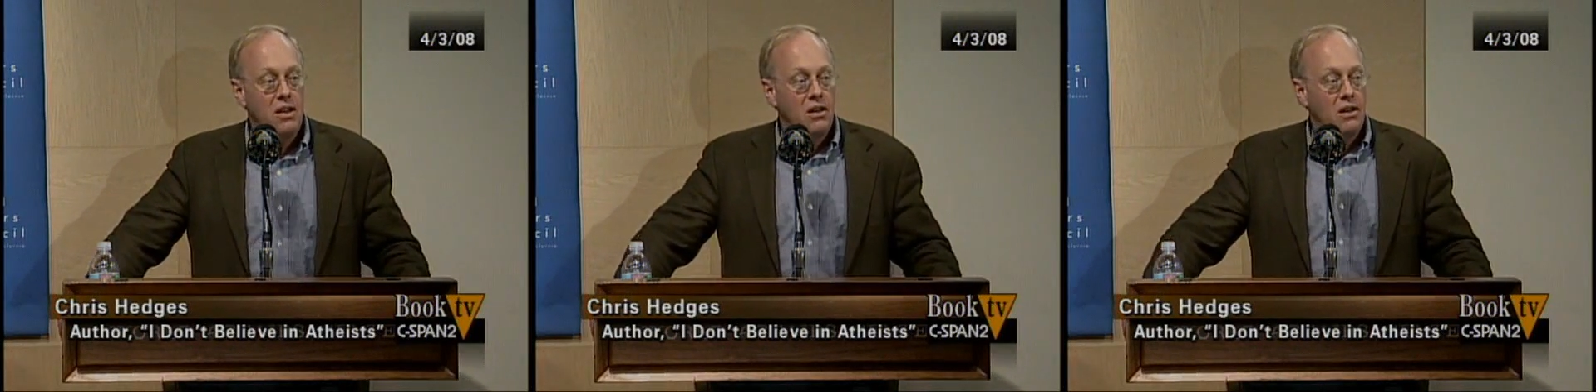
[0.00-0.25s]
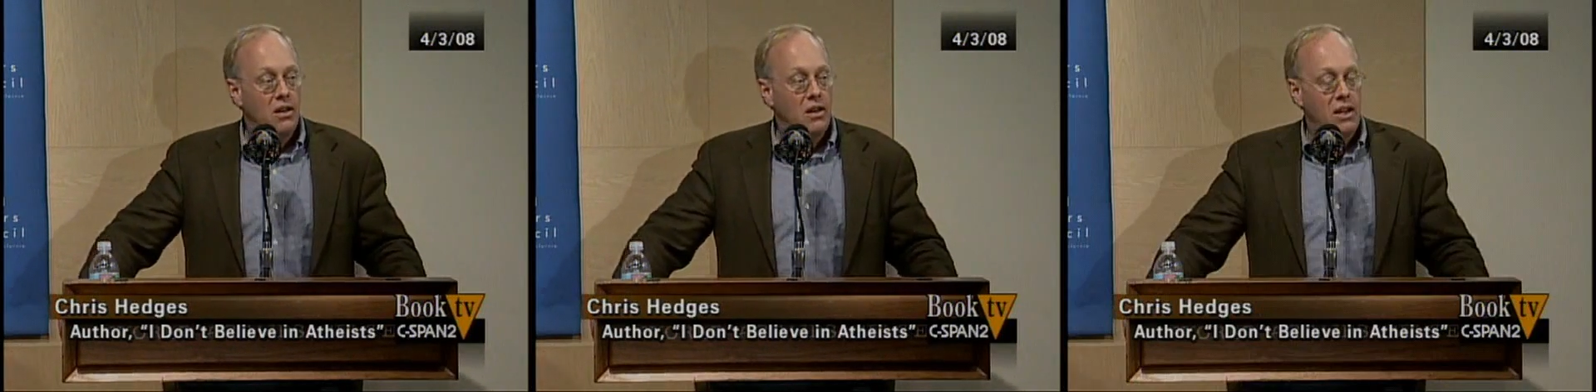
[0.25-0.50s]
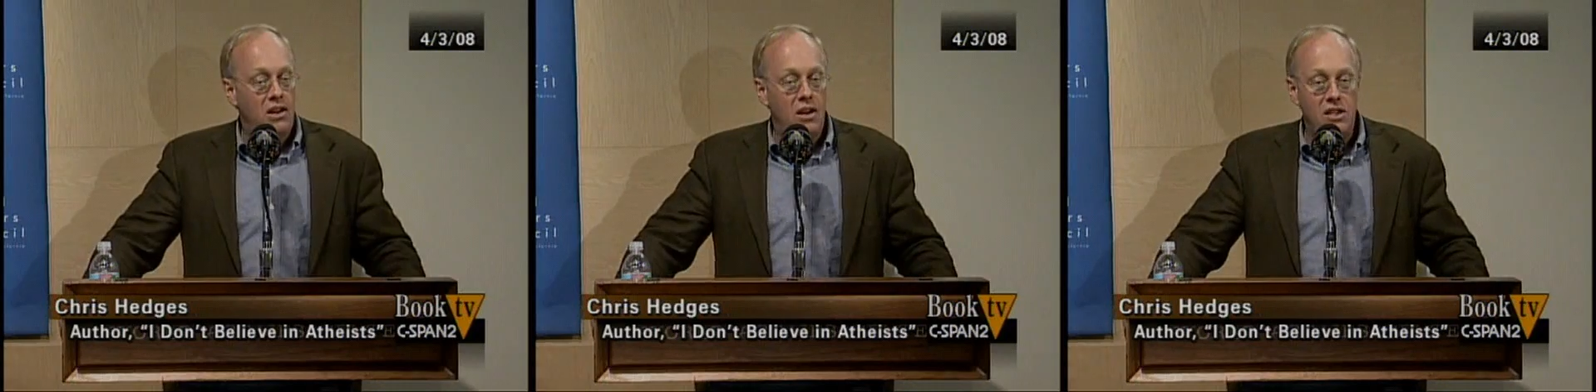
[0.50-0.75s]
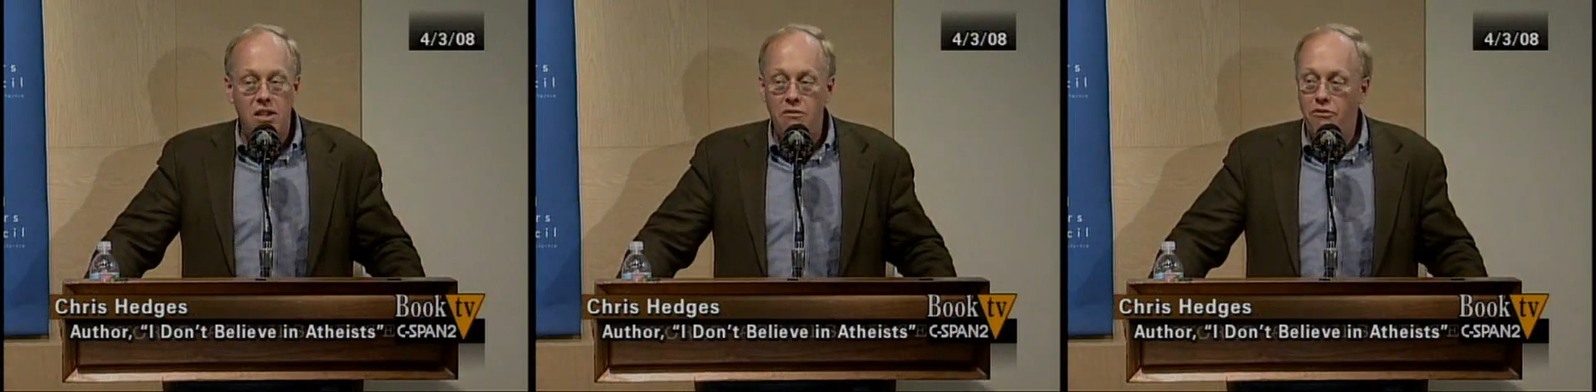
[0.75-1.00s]
in
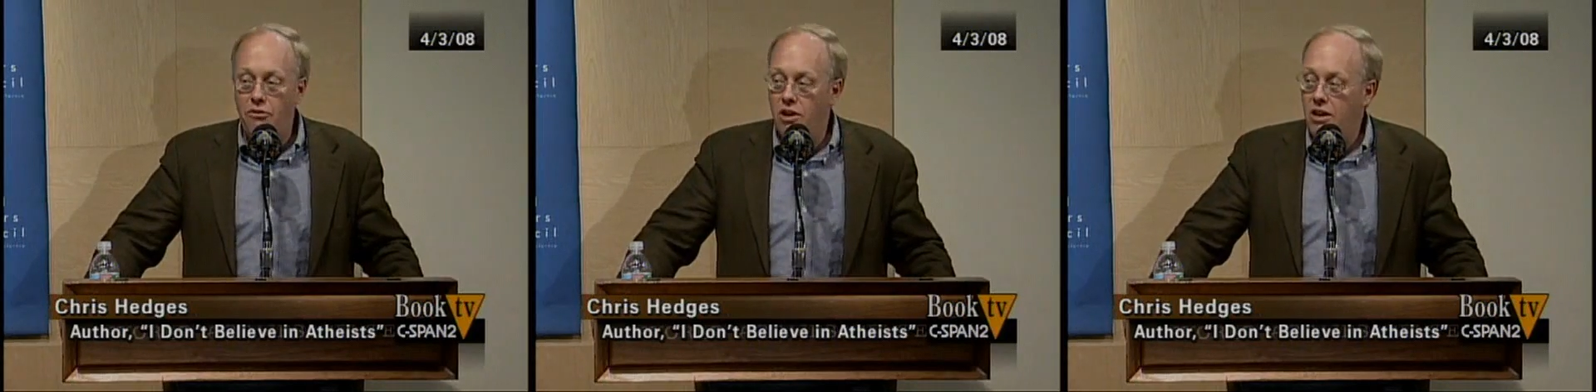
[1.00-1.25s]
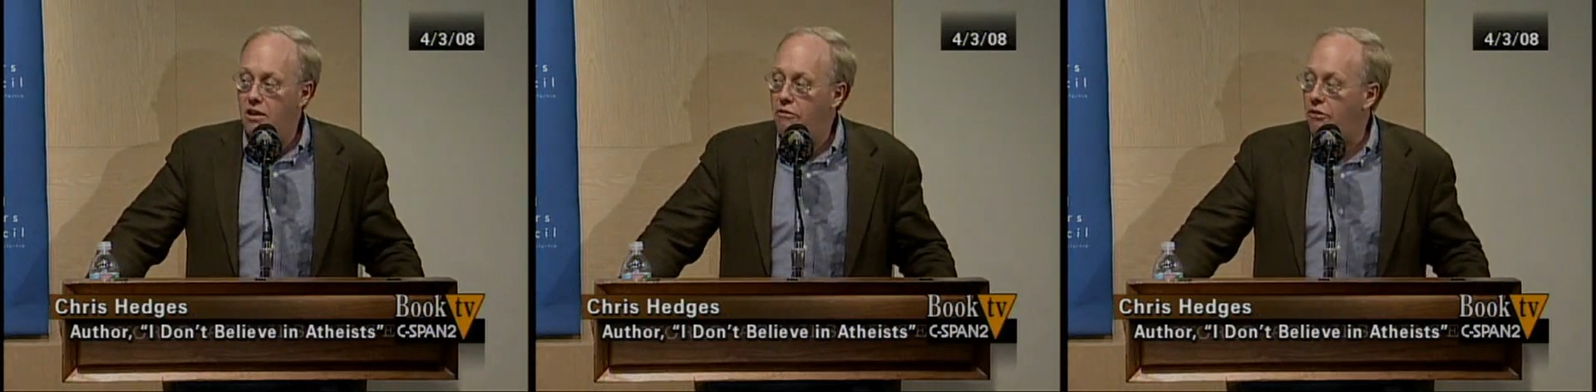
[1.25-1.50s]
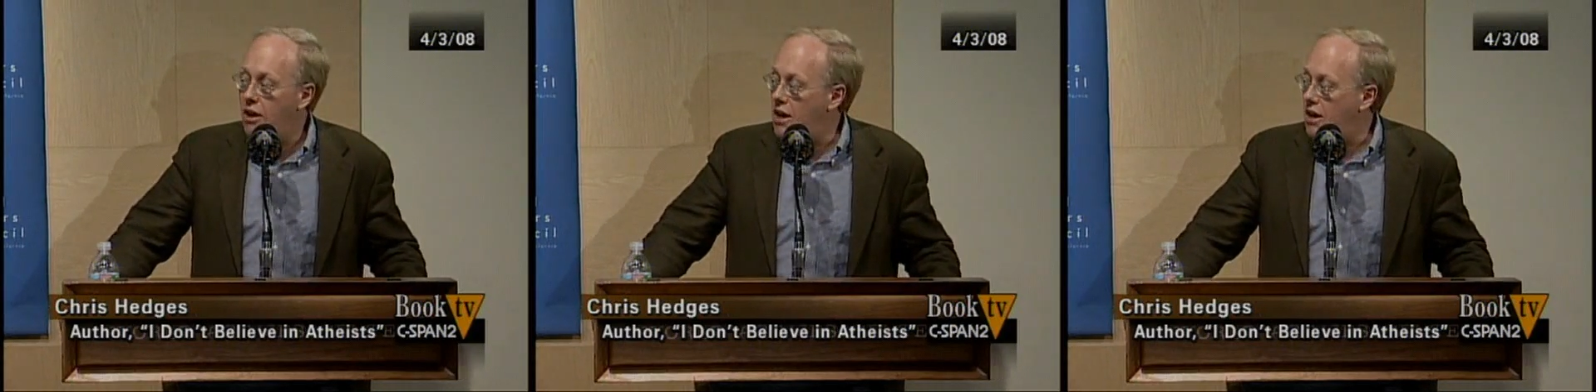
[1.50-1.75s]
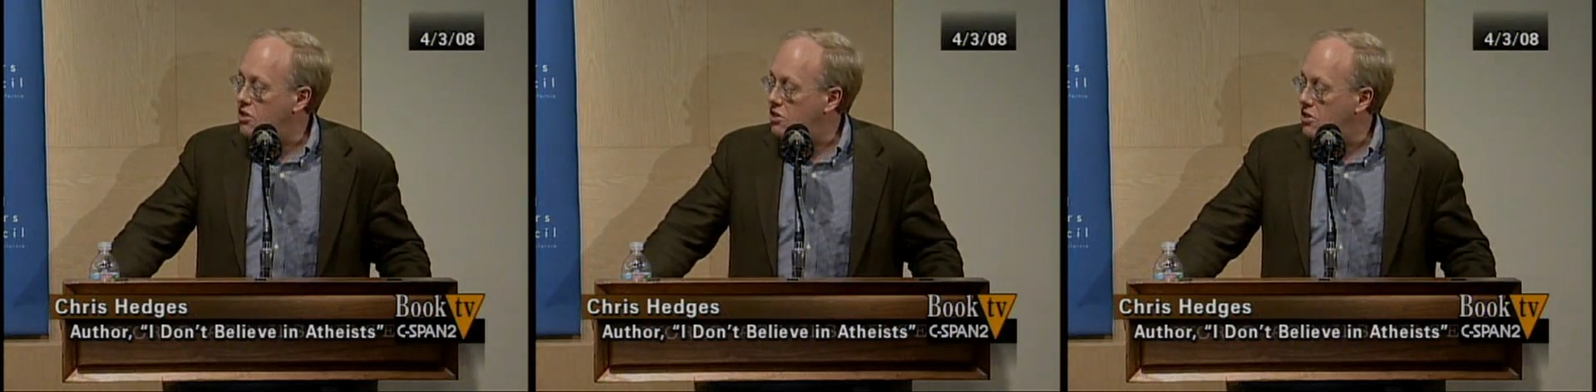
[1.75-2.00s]
1940 in
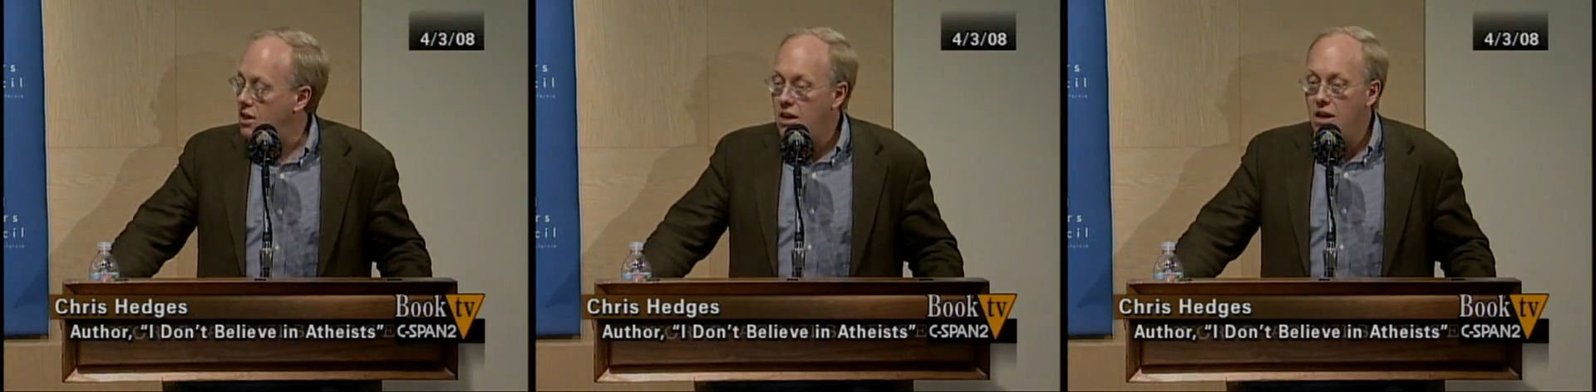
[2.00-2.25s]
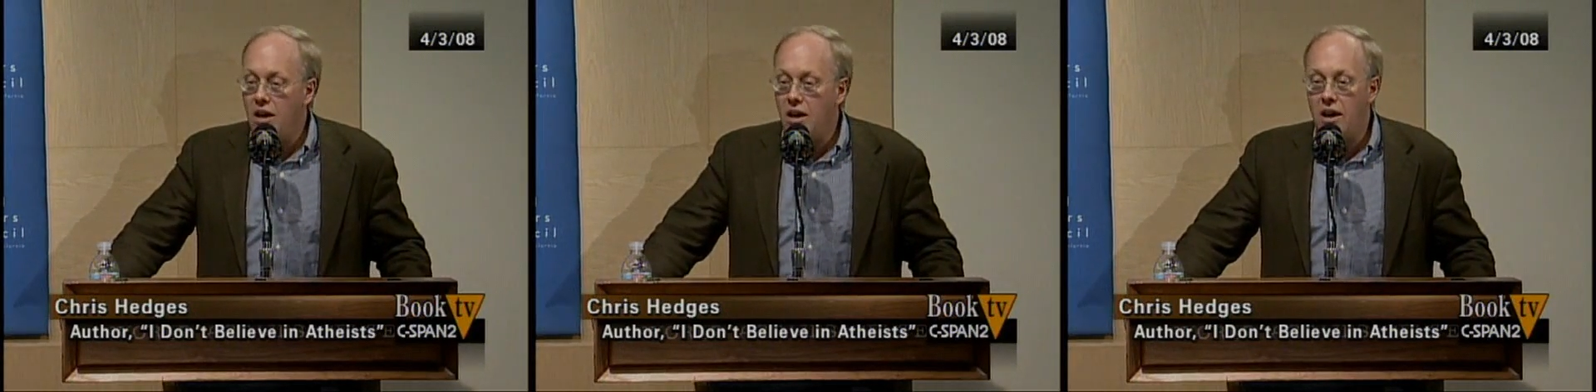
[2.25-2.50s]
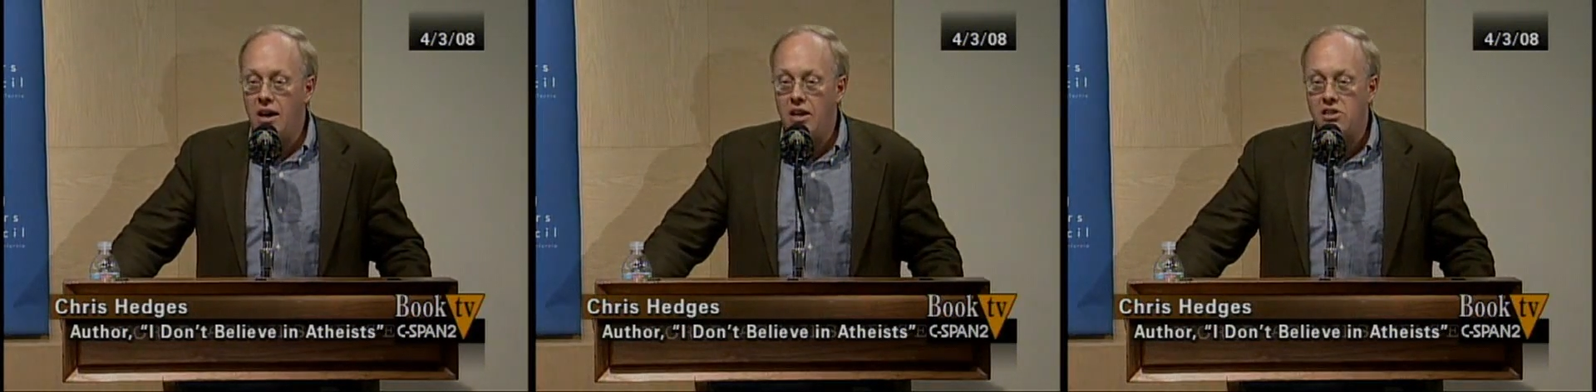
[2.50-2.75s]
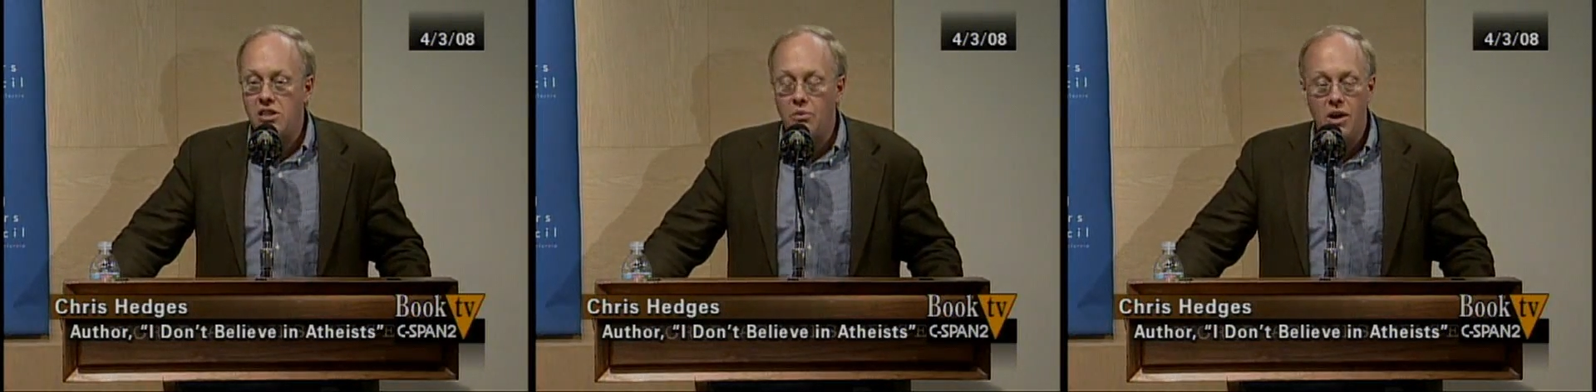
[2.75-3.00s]
France
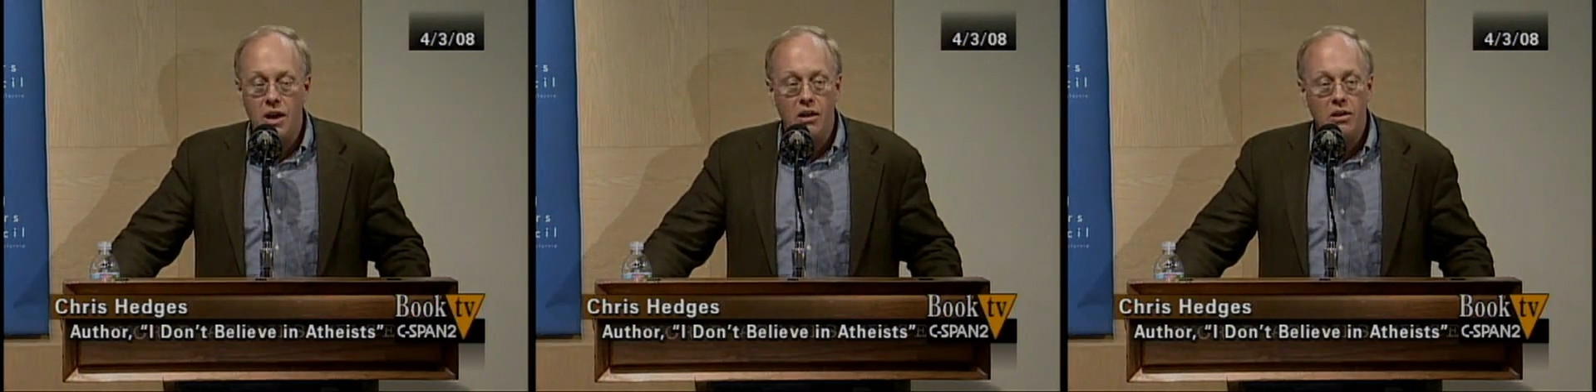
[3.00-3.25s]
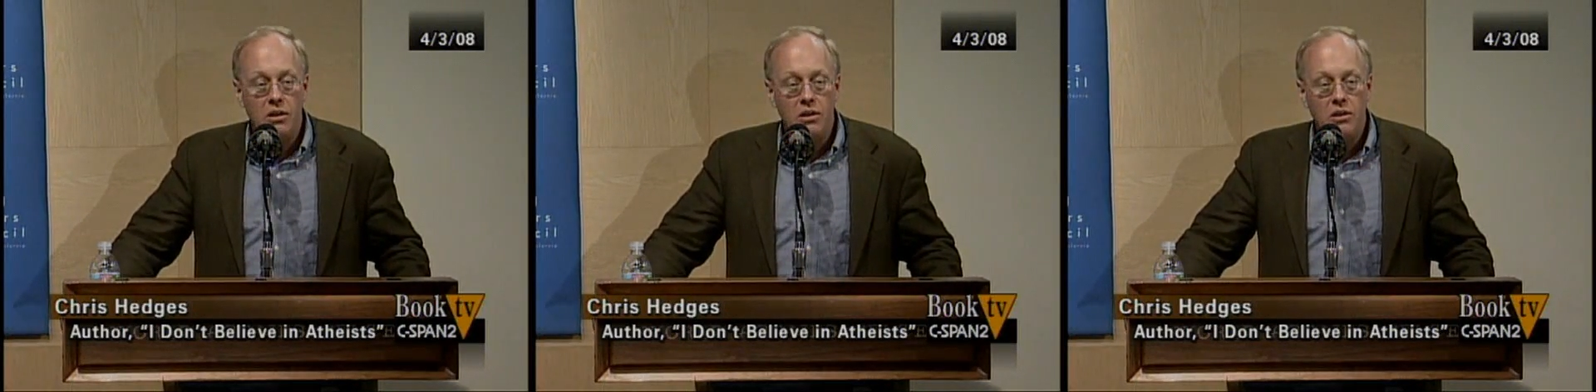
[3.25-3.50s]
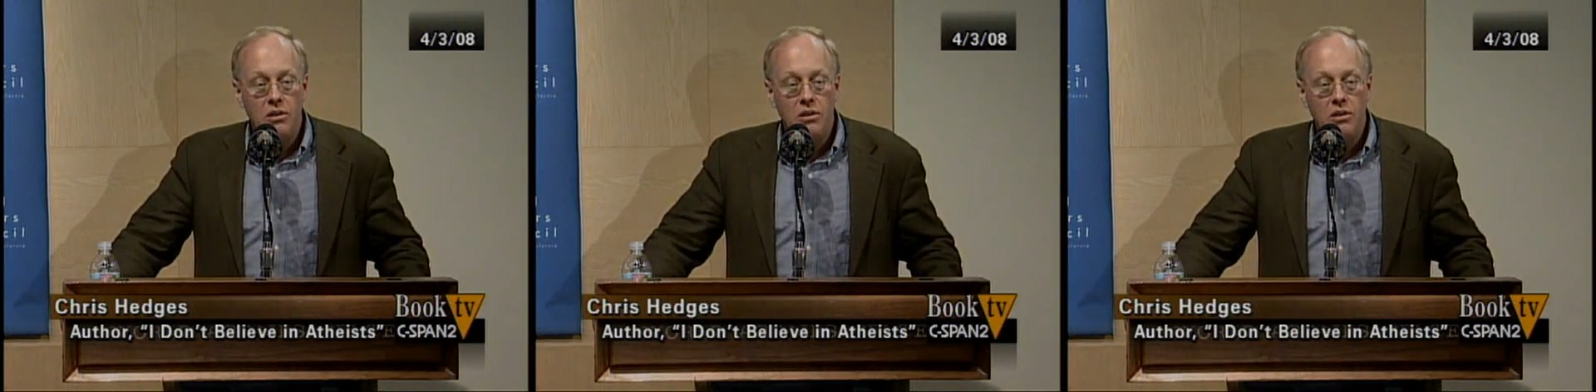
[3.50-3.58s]
and said, well,